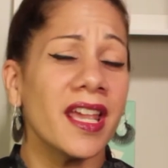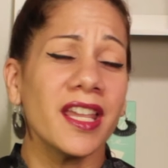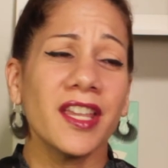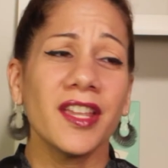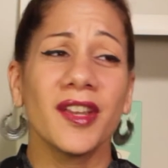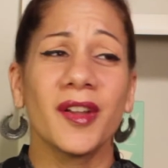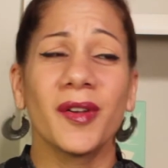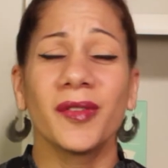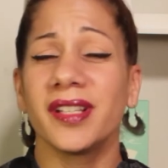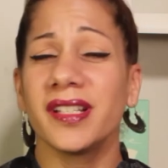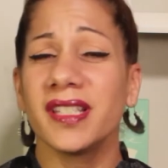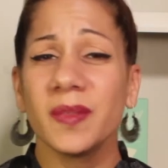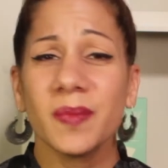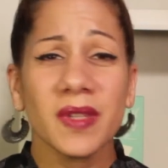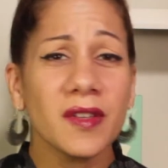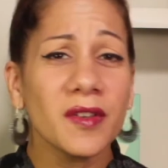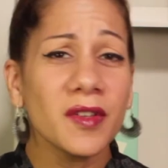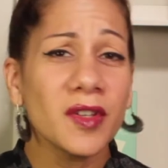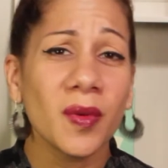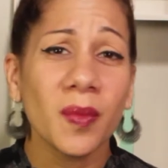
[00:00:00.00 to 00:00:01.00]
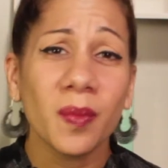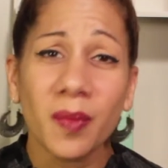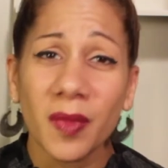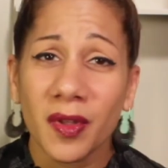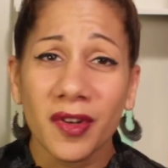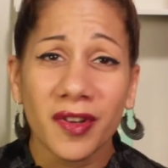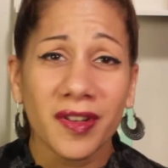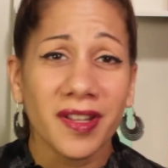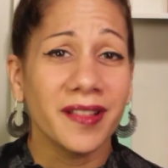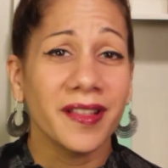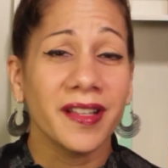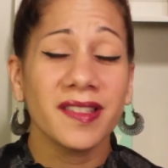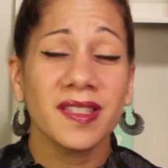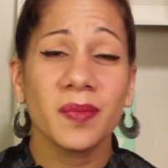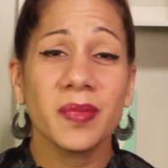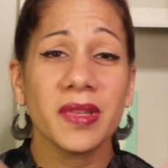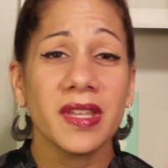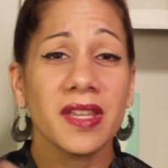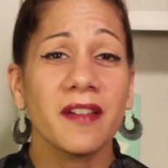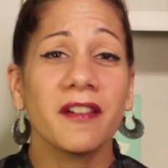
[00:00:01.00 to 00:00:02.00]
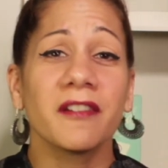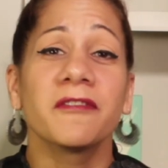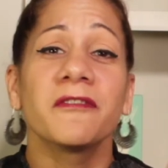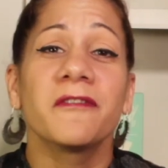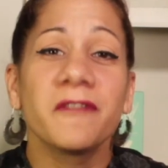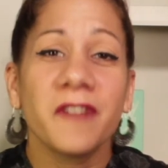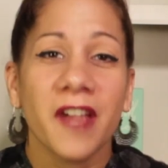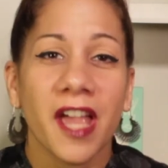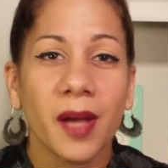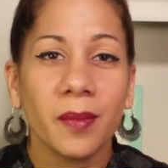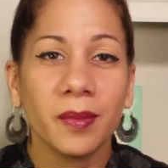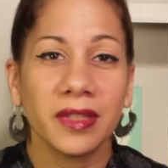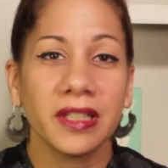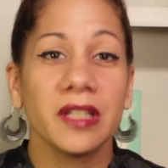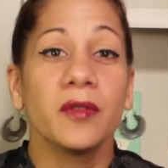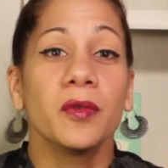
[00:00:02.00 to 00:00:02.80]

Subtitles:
Let's be a community. Let's be a family